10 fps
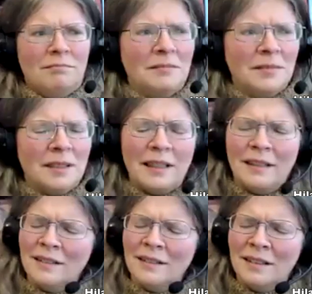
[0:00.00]
has
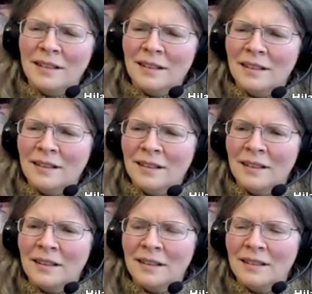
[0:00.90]

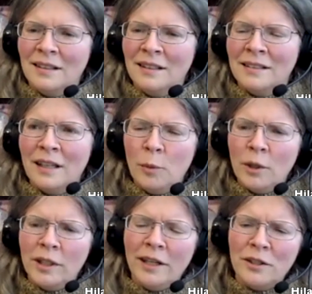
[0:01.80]
the
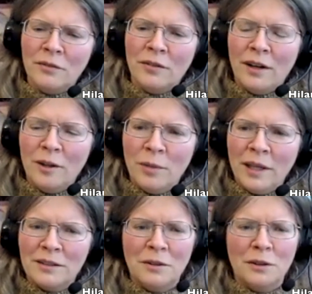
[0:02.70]
interpretation vary
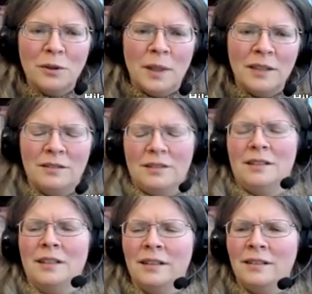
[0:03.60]
based on the question?
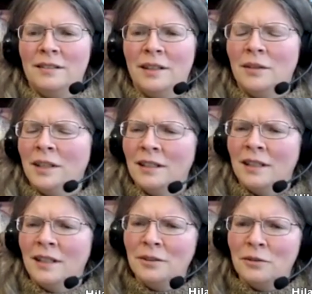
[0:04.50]
I don't think it
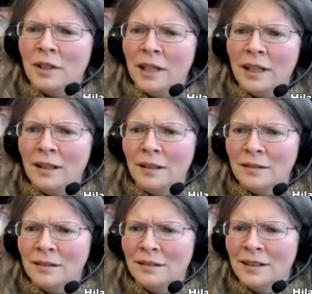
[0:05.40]
does really.
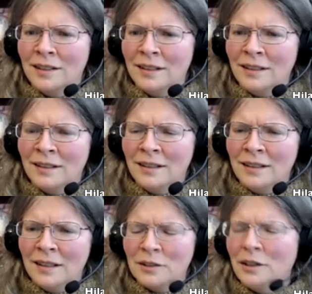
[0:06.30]
I
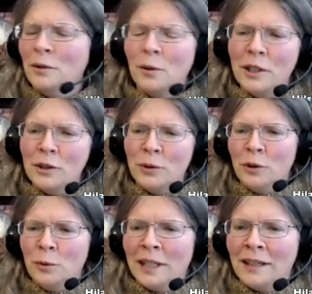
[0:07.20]
sorry, I'm not quite sure
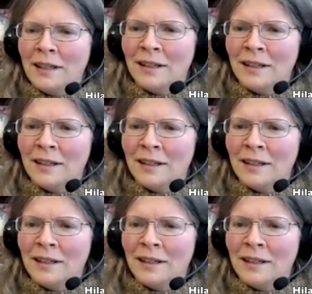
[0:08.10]
what you mean.